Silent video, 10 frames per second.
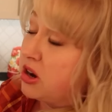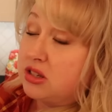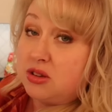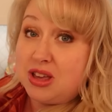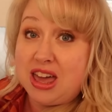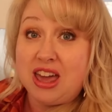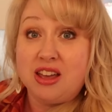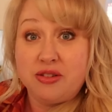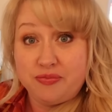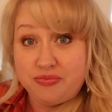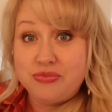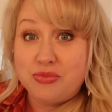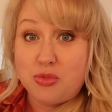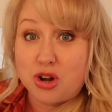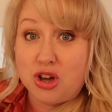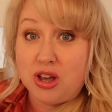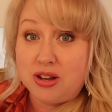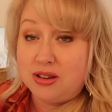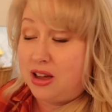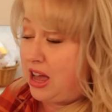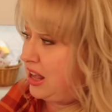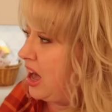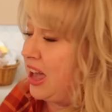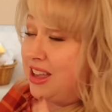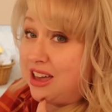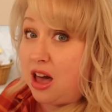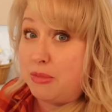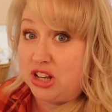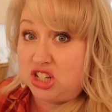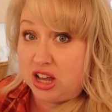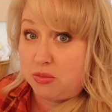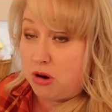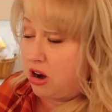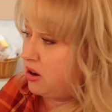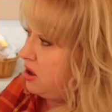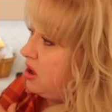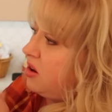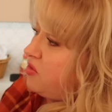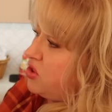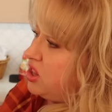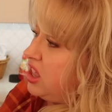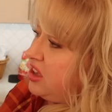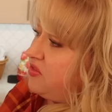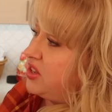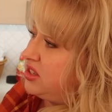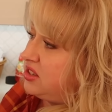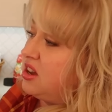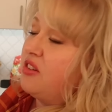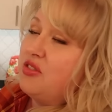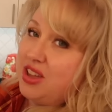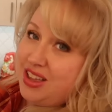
marks, okay? We're good. I, I got my check mark for the life and stuff